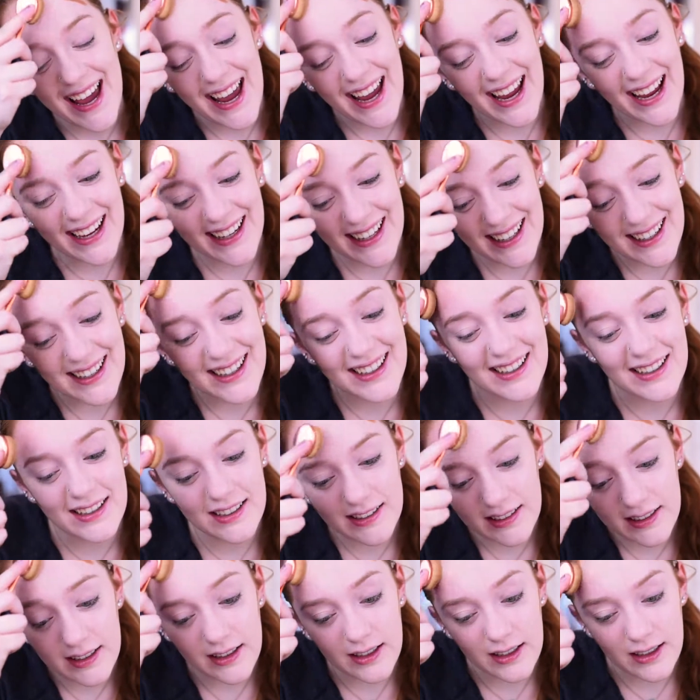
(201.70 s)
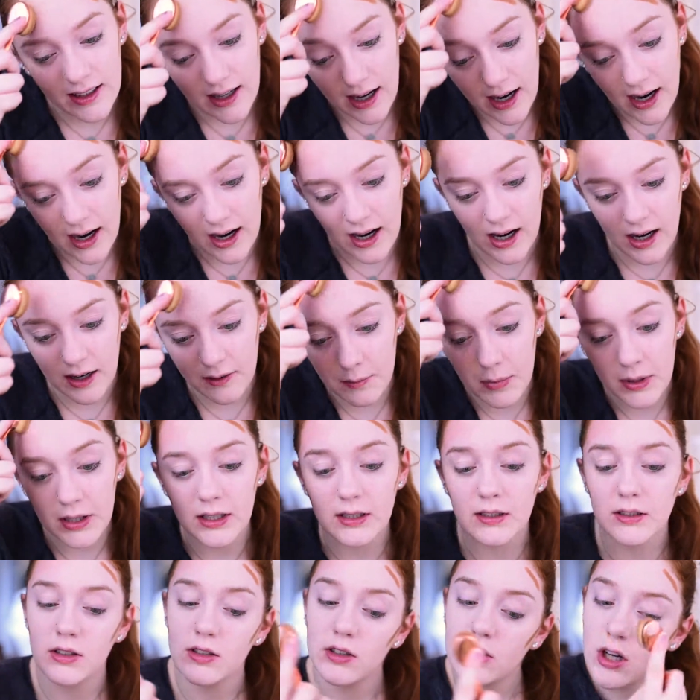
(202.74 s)
and uh, I've
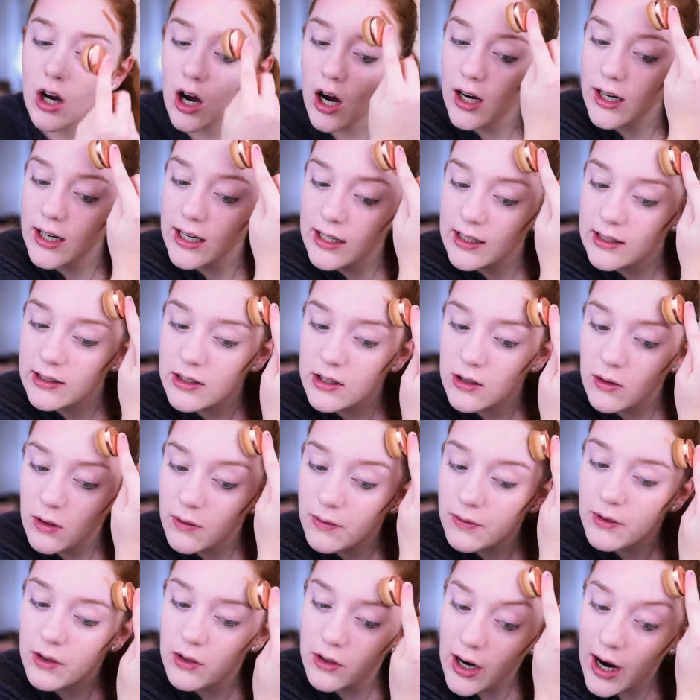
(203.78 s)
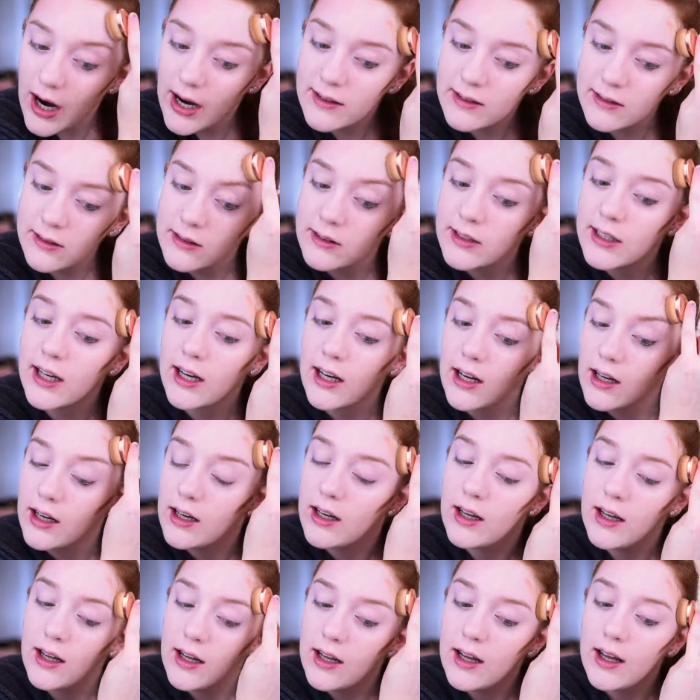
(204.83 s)
been talking to a few guys on there.
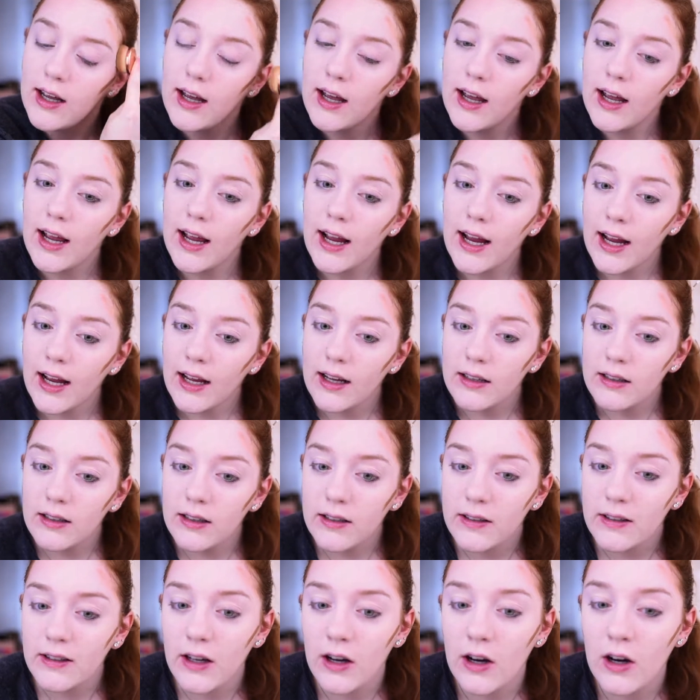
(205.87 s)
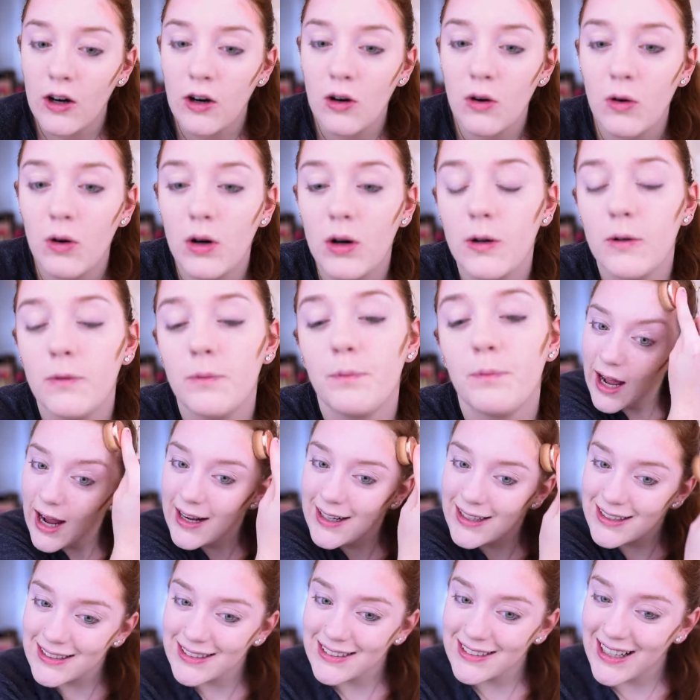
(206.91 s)
And so
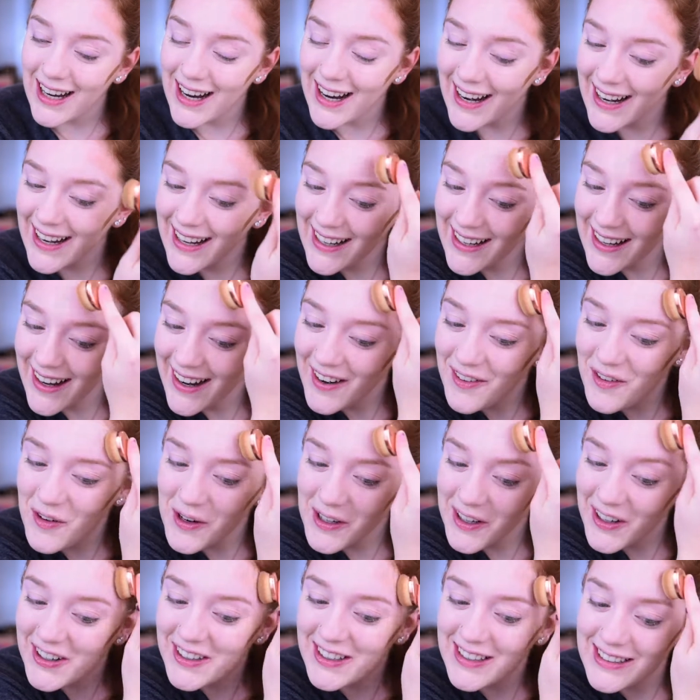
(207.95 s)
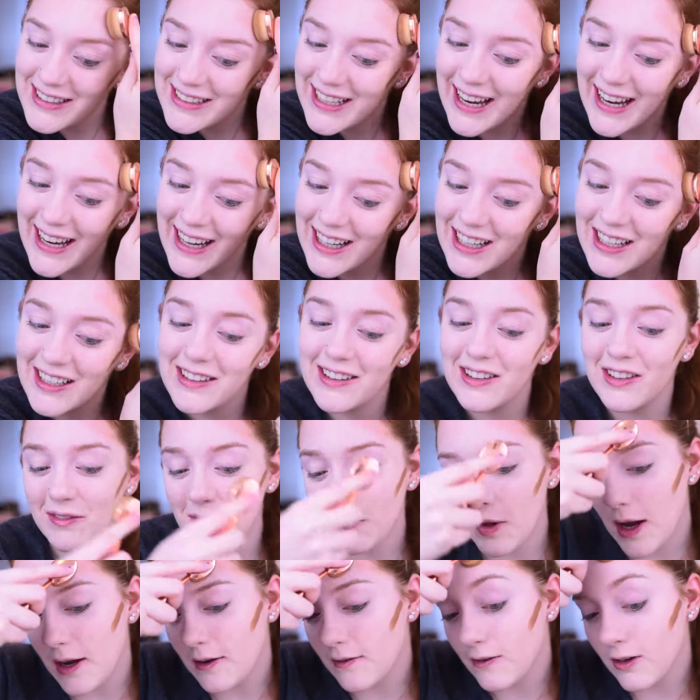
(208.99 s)
last night I went on a date,
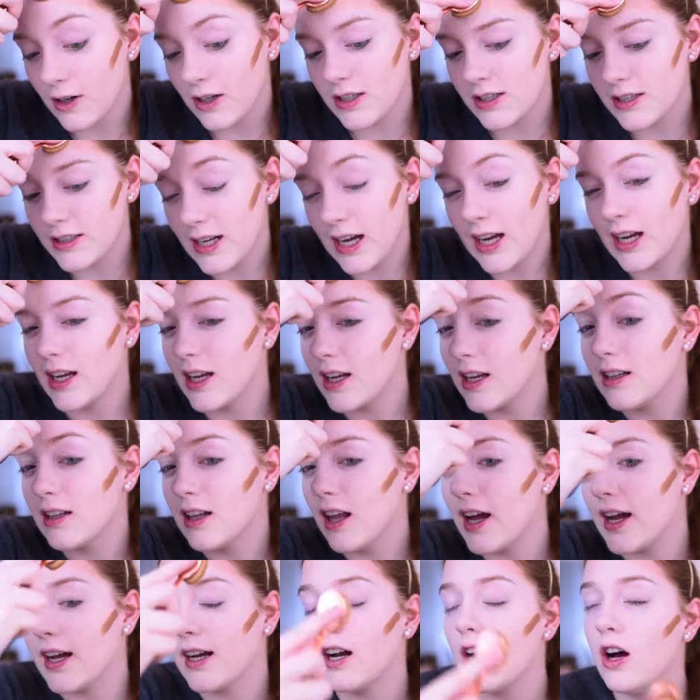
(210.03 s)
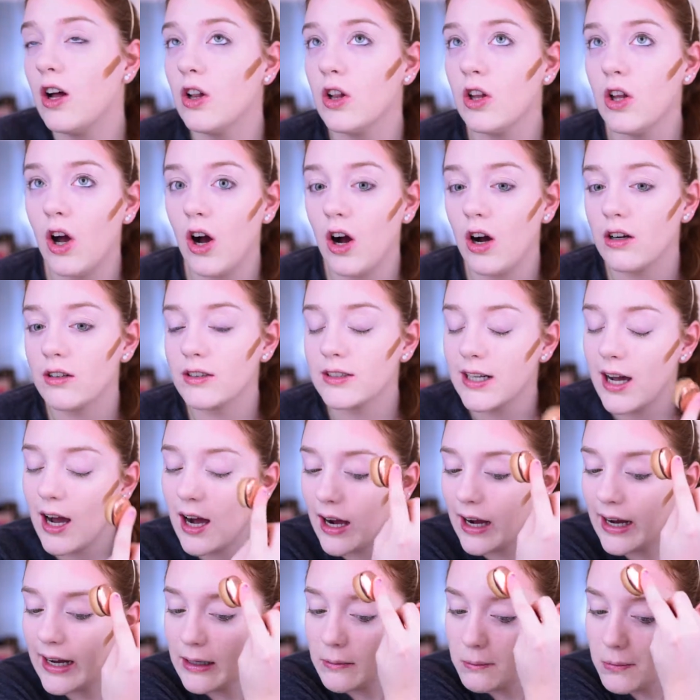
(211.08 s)
my first date in like a long
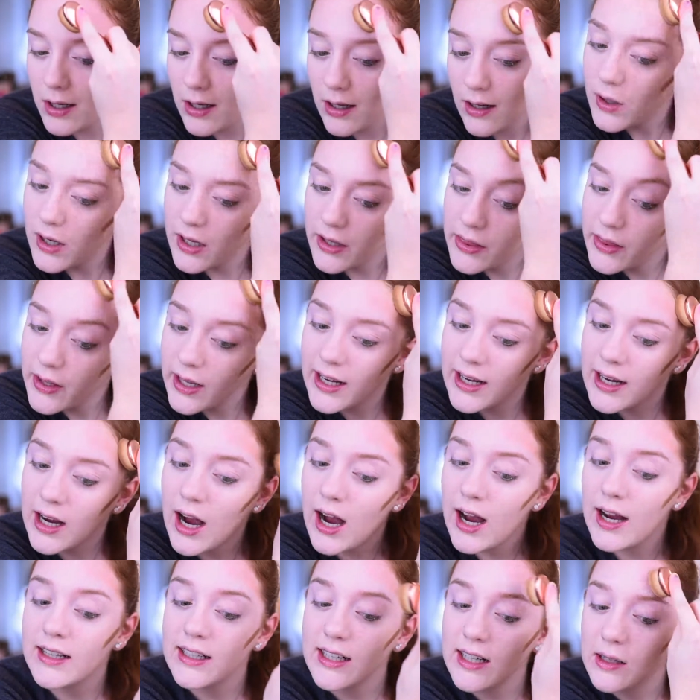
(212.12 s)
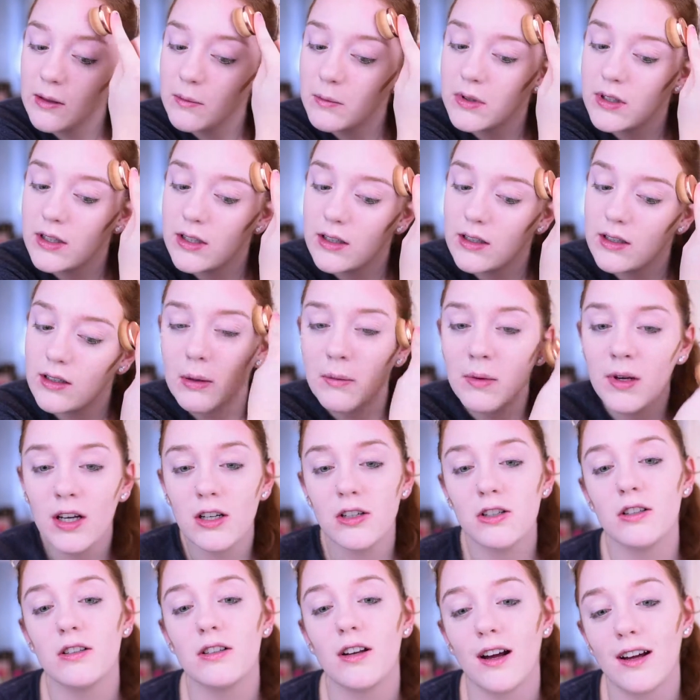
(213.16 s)
time, with a guy named, maybe I
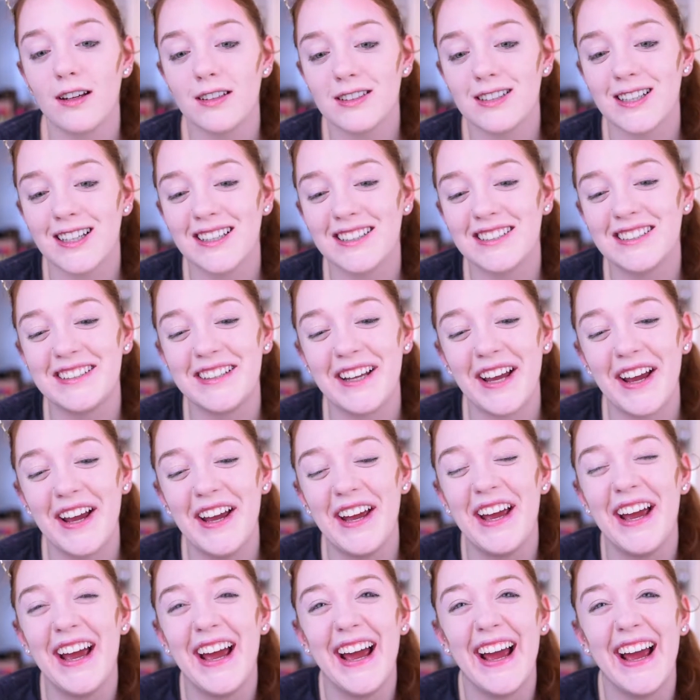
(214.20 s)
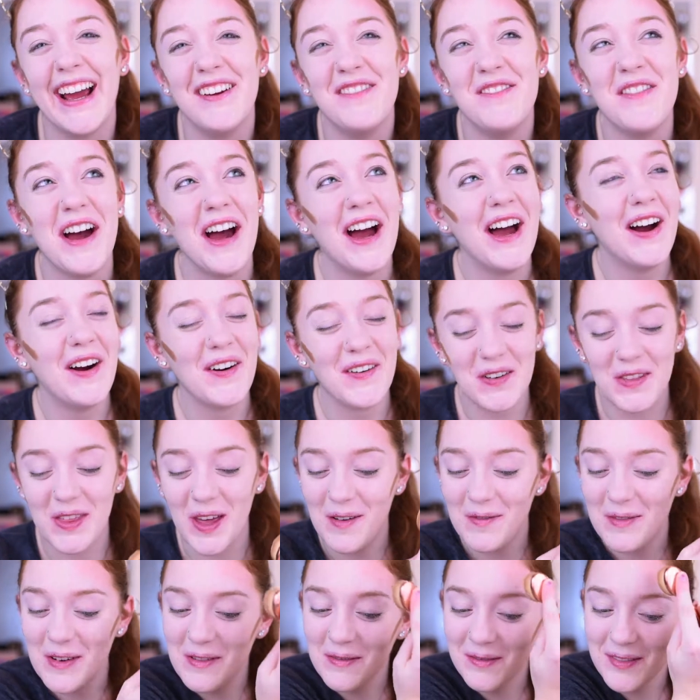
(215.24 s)
should not say his name. Would
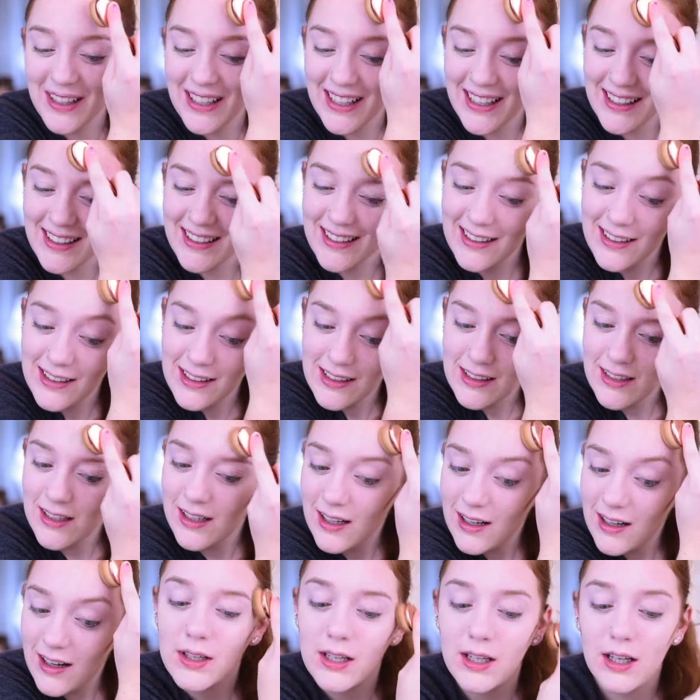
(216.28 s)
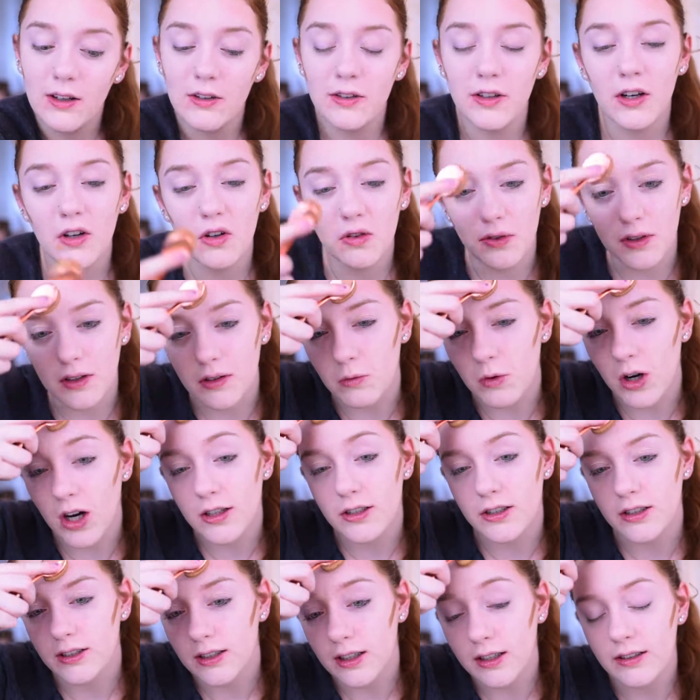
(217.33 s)
that be mean? He'll know if he's
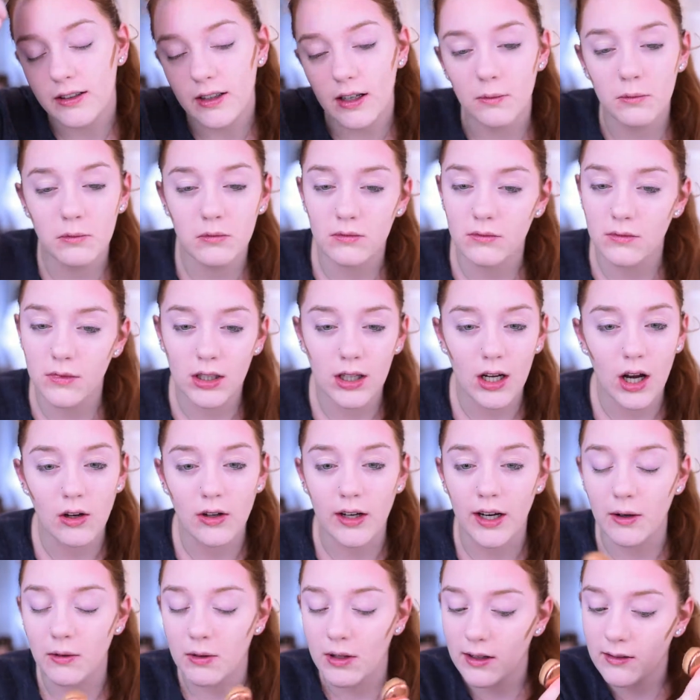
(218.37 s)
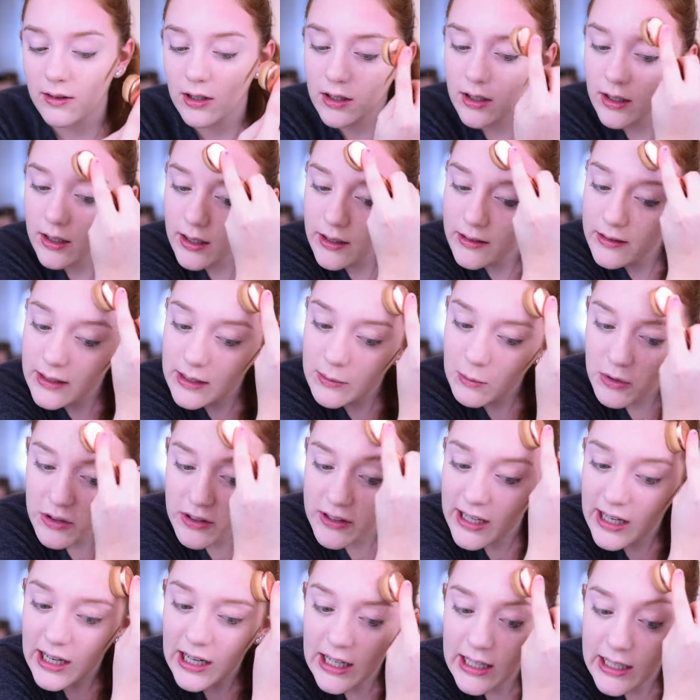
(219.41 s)
watching this. I'm okay, whatever. His name was
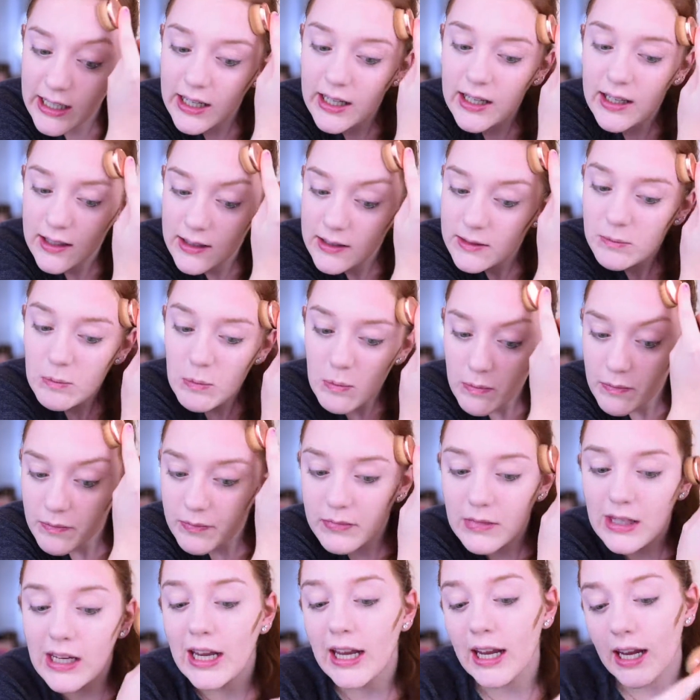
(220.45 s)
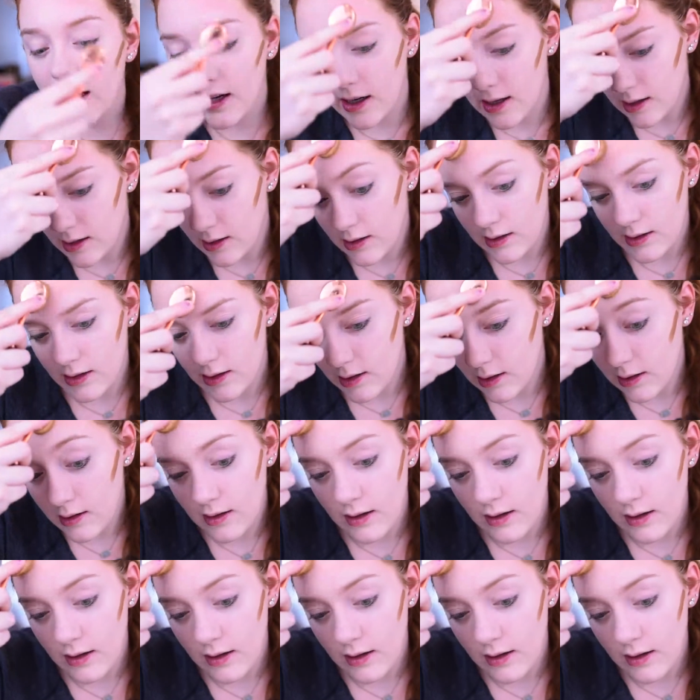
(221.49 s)
Derek. And